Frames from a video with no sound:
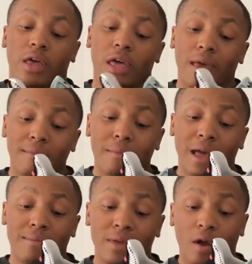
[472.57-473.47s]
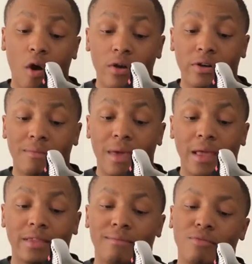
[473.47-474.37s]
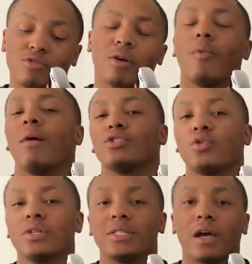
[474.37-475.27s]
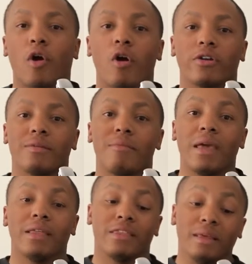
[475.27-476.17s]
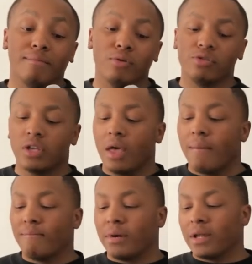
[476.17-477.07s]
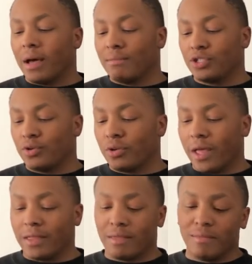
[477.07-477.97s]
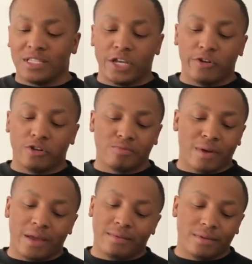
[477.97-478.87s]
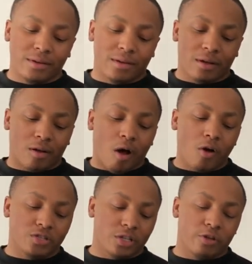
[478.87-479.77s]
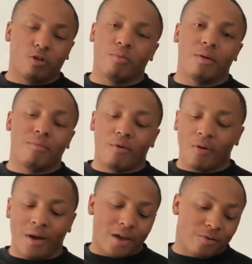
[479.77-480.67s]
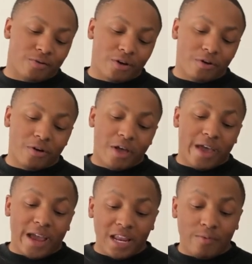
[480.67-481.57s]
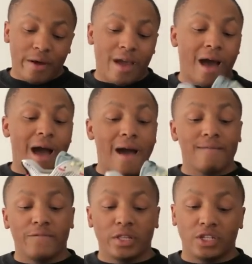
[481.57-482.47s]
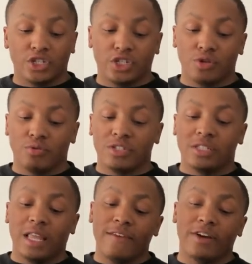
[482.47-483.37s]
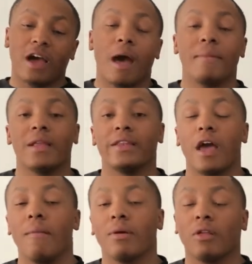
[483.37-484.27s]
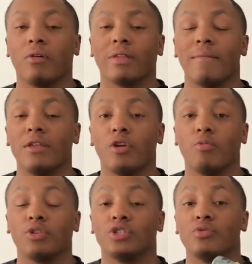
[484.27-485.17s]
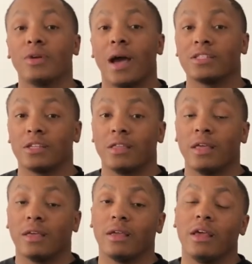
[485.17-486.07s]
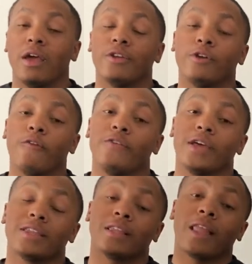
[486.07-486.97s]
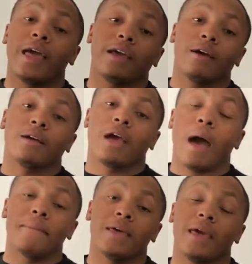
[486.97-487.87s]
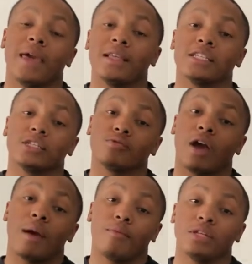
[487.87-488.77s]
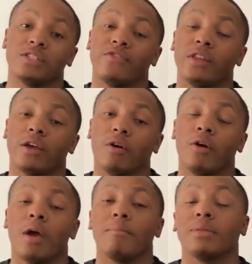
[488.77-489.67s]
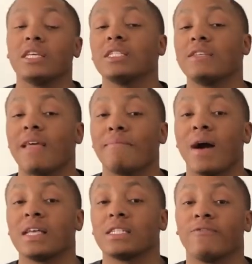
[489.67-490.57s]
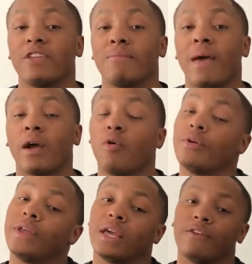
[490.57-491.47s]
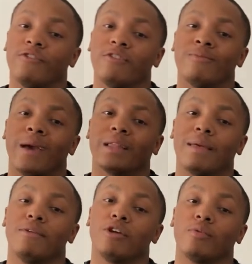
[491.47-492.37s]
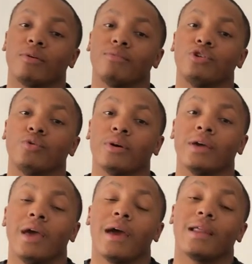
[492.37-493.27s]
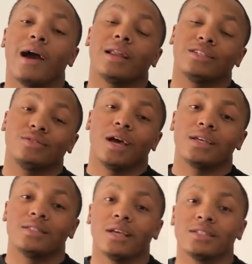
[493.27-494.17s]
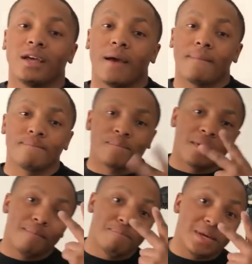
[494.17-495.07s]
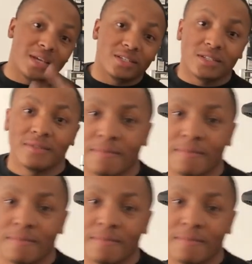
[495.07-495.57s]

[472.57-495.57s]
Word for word: it might be harder to make than Boost. Well, I'm sure it's not harder to make than Boost, but I'm sure like the materials might cost a little bit more. don't know. Anyway, I'm feeling the shoe. Leave a comment down below. Let me know what you guys are thinking. Don't forget to like, comment, and subscribe on this video. Please leave that positive feedback or negative feedback. Let me know what I'm doing, and I'll holler at you guys next time. Peace.